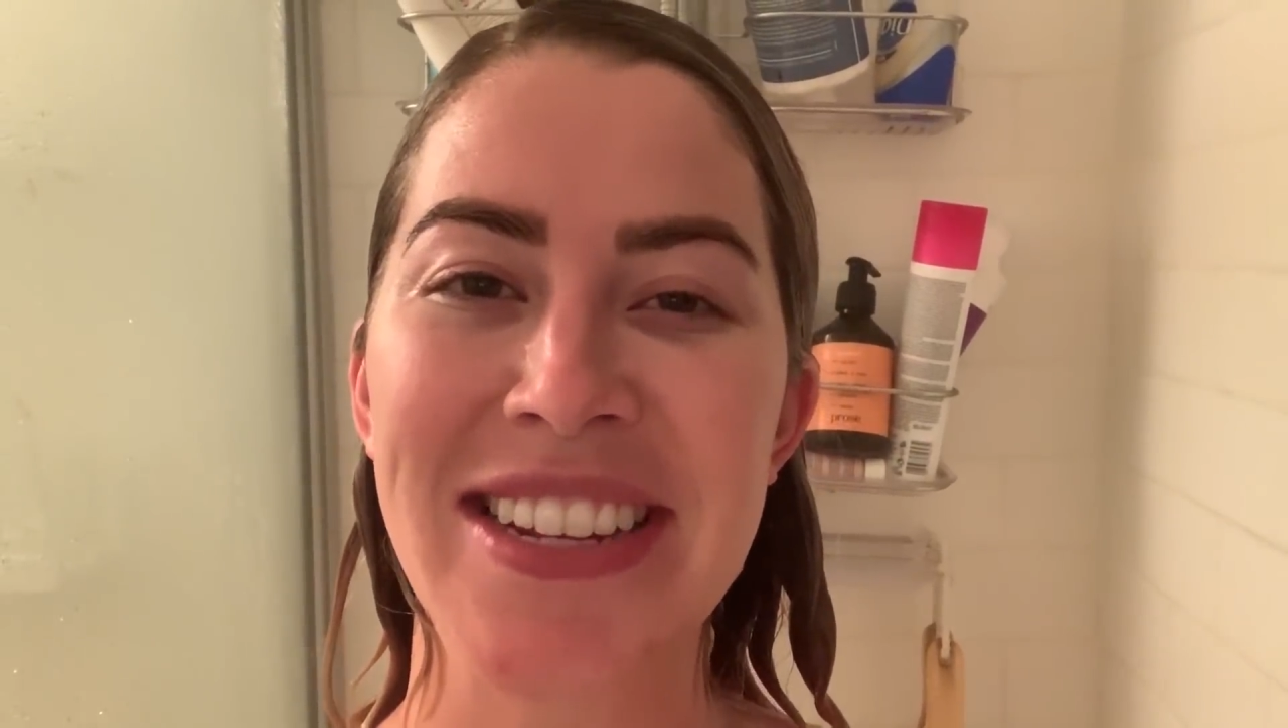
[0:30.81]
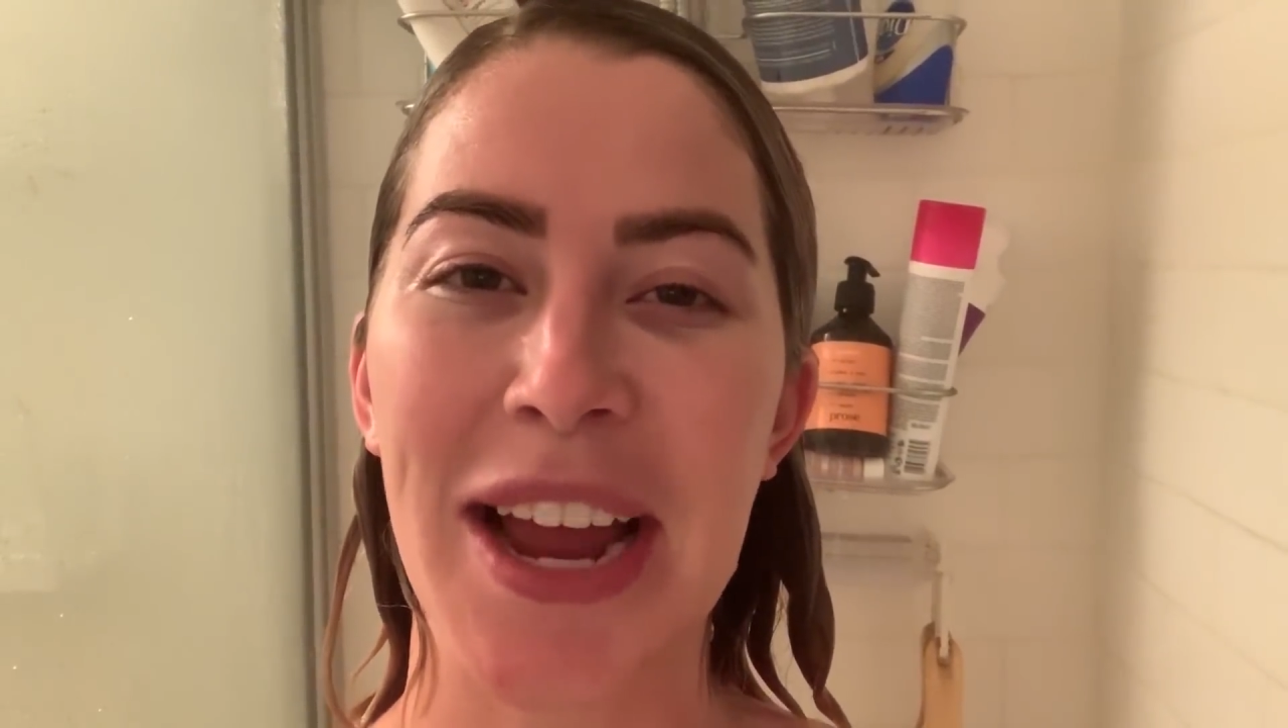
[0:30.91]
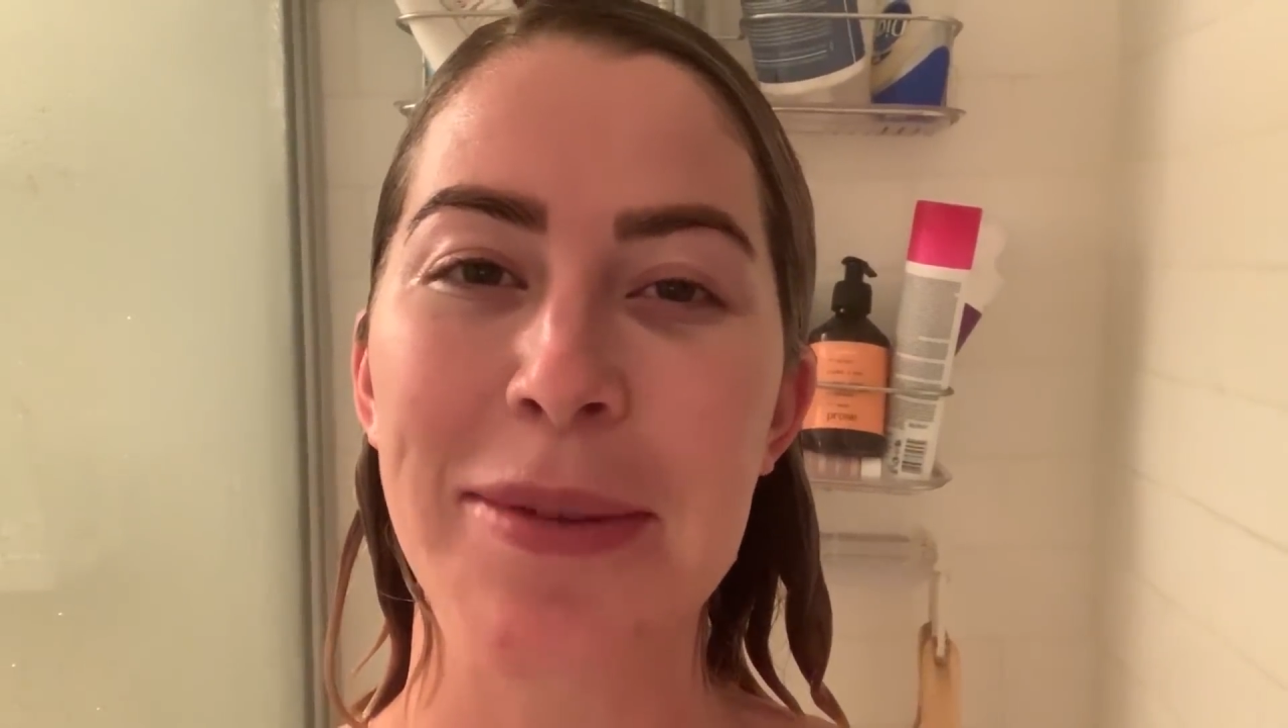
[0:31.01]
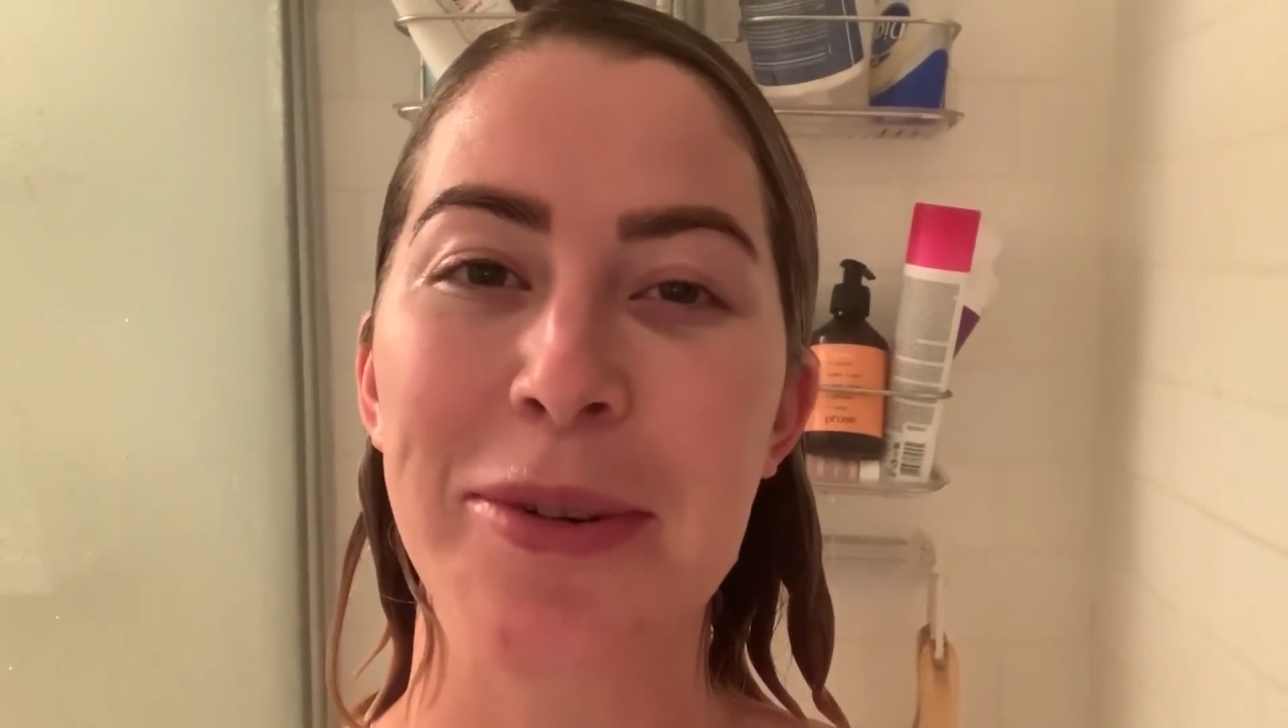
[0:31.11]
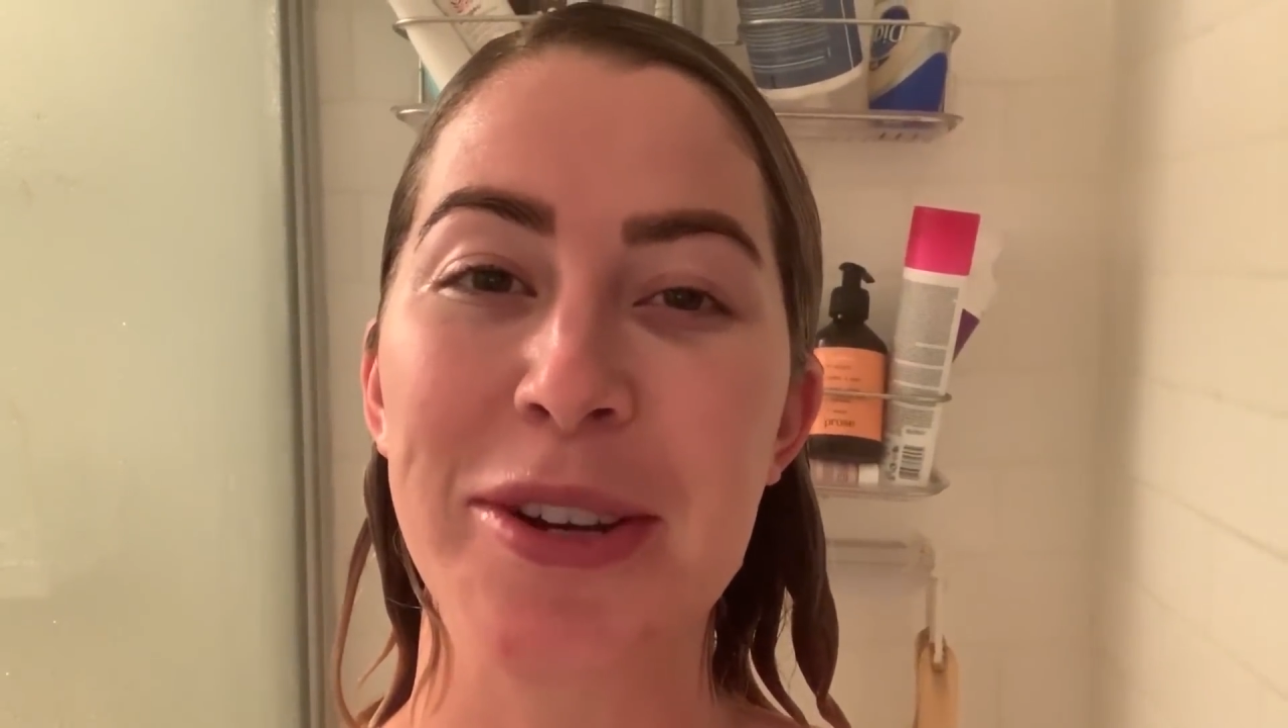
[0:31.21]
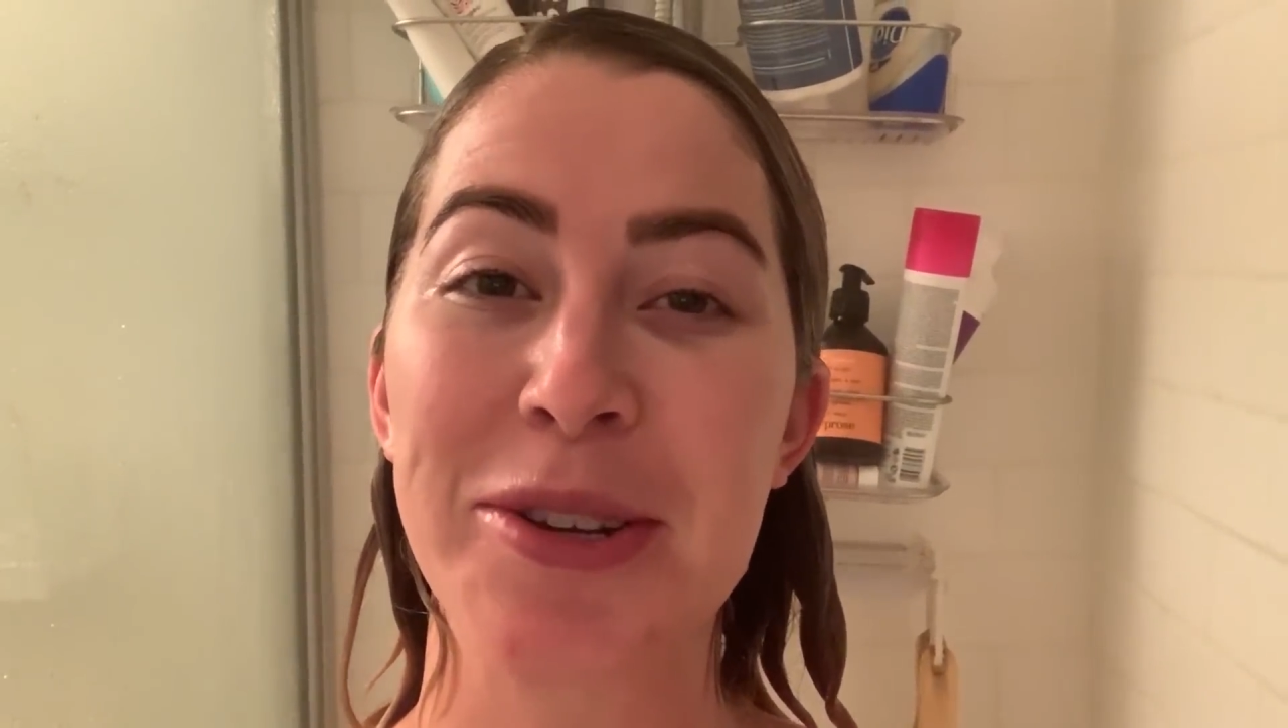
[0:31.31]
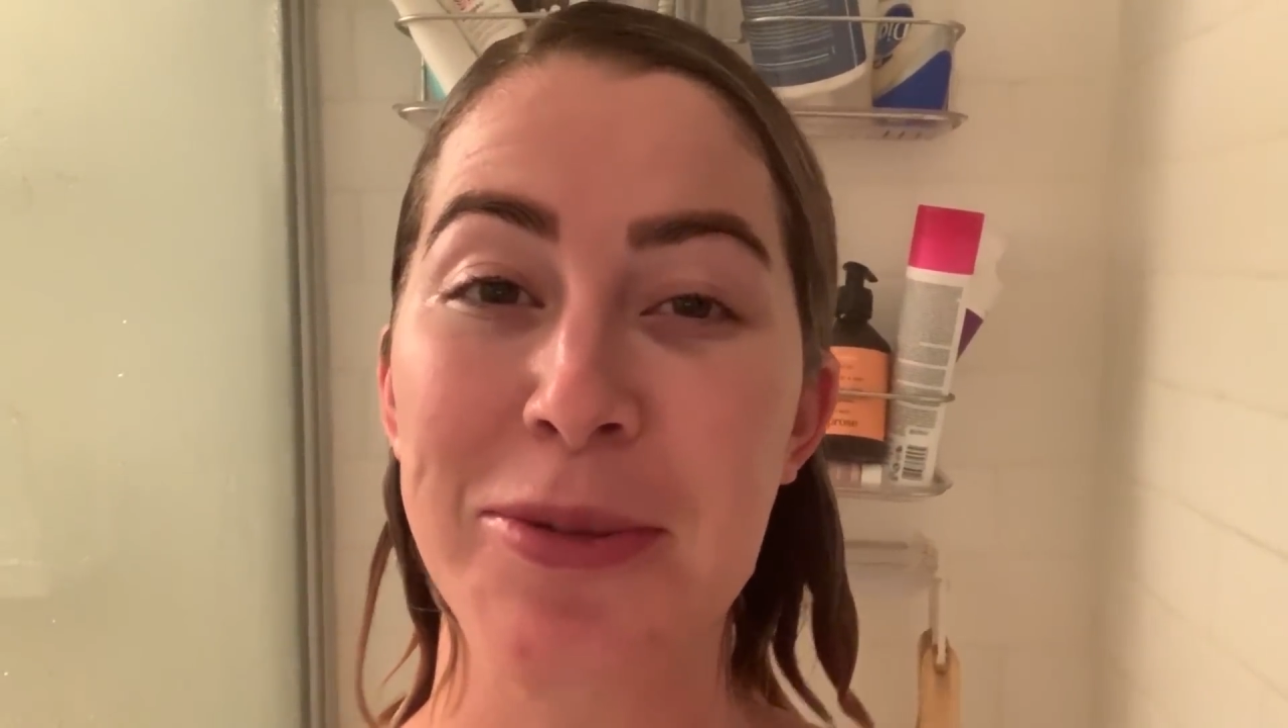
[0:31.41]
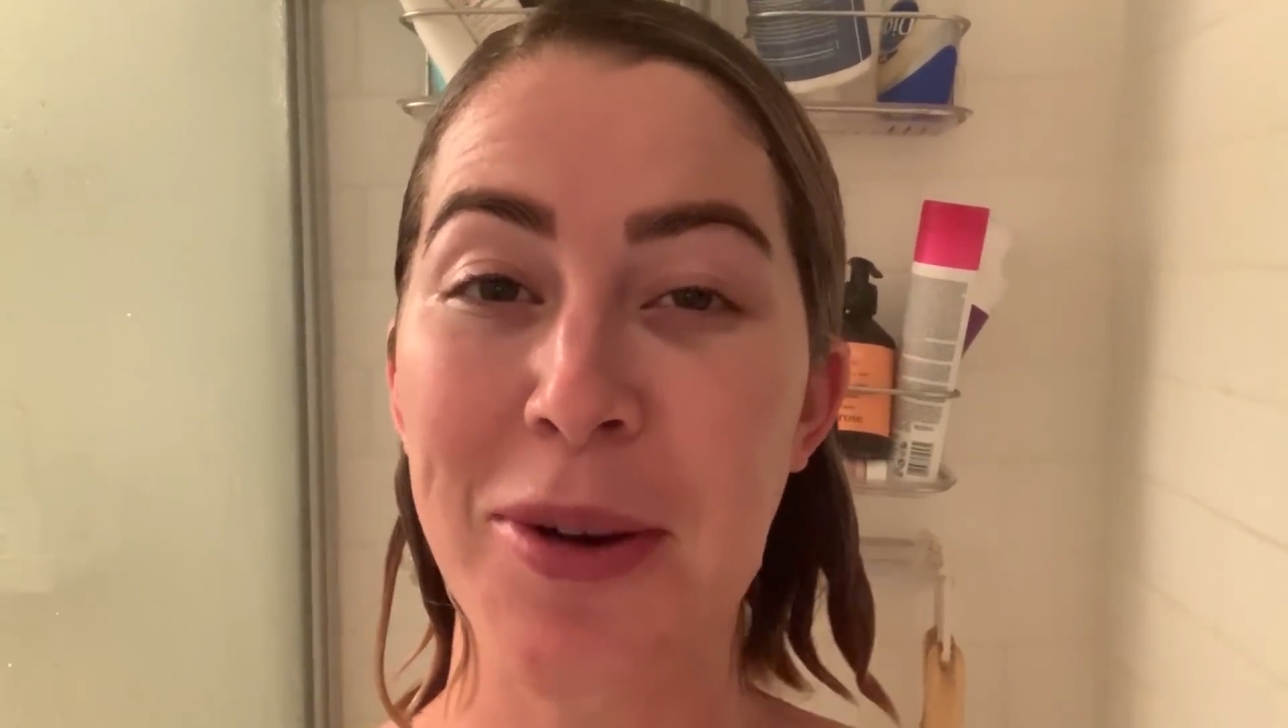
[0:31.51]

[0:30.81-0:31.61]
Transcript: I'm going to